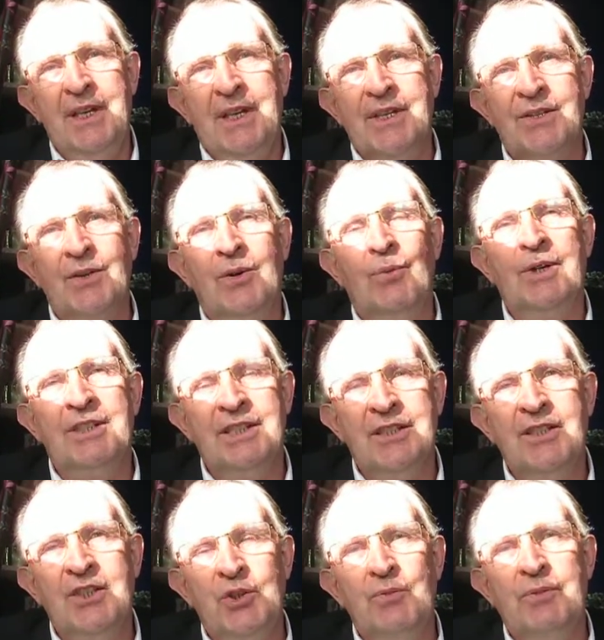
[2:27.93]
So we
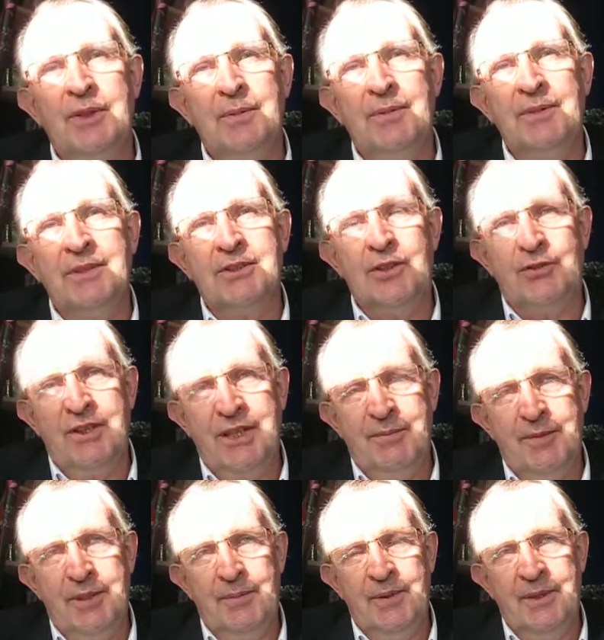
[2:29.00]
needed new people to train
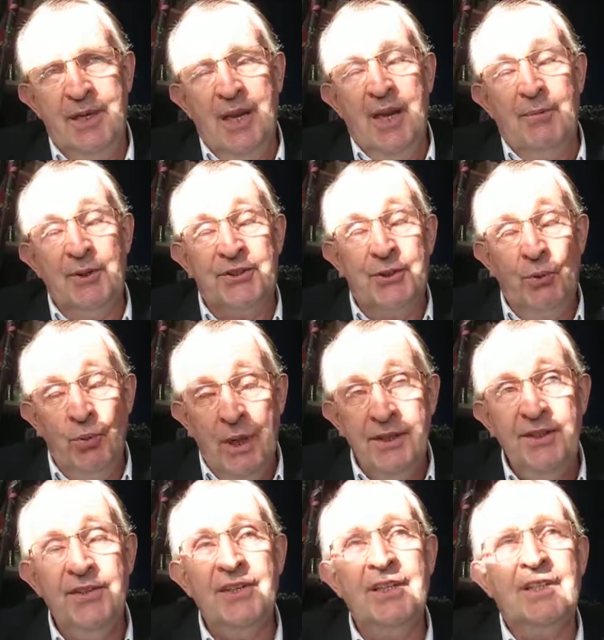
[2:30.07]
people. But the
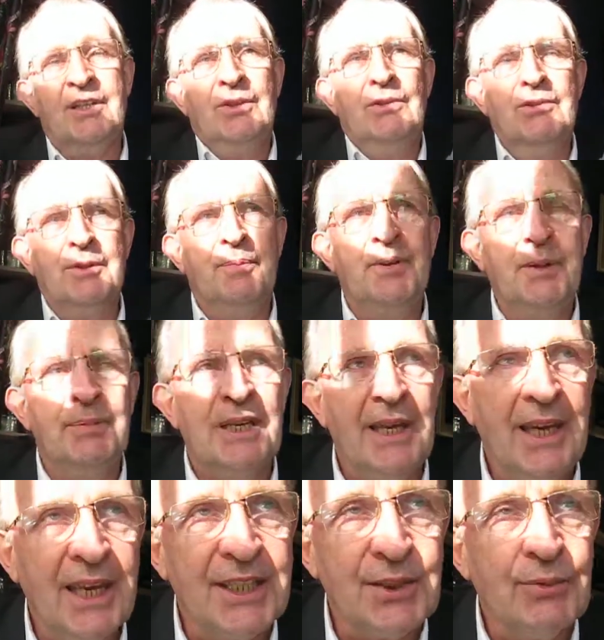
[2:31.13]
one thing the older people
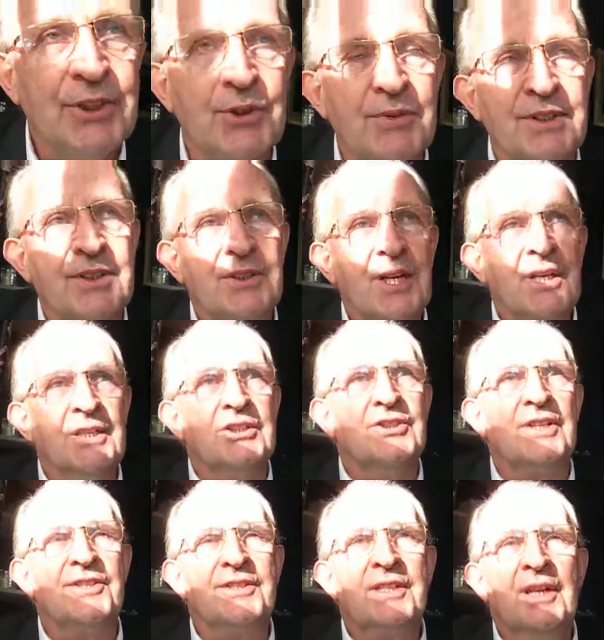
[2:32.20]
had, which was
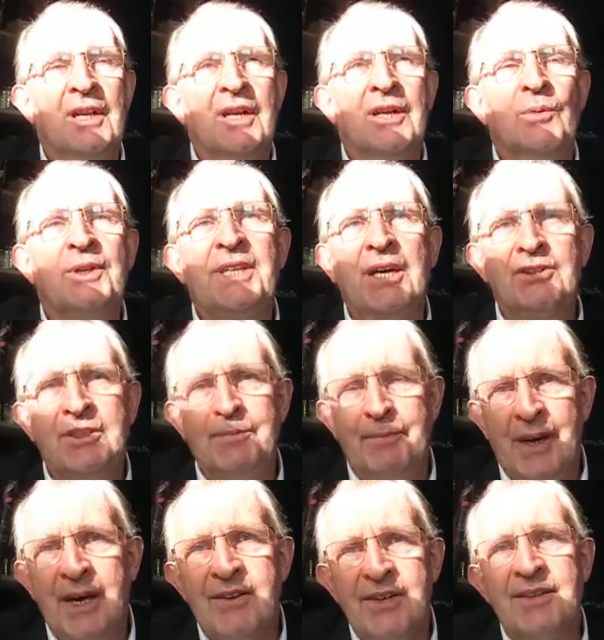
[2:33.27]
just without
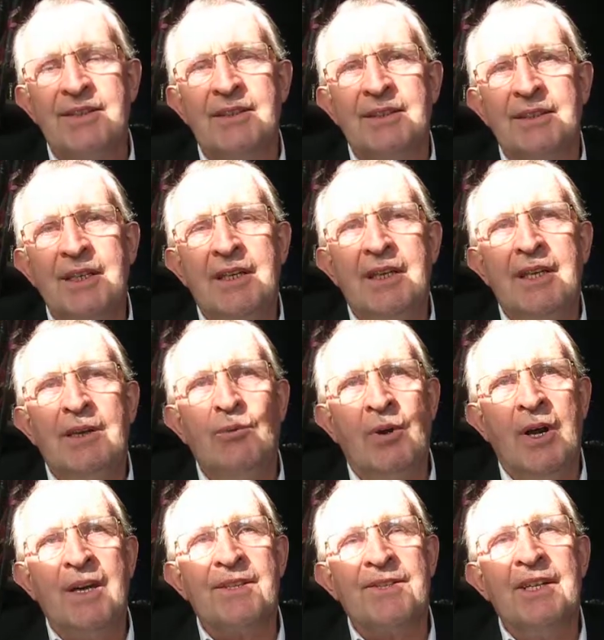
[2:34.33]
comparison,
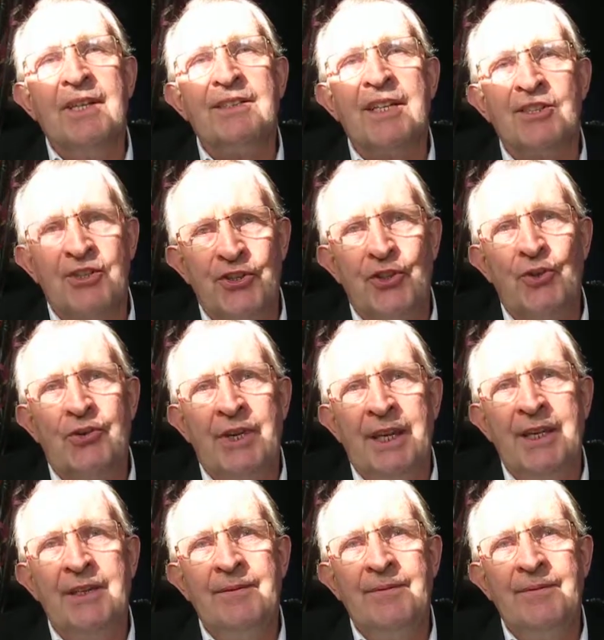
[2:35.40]
was their story.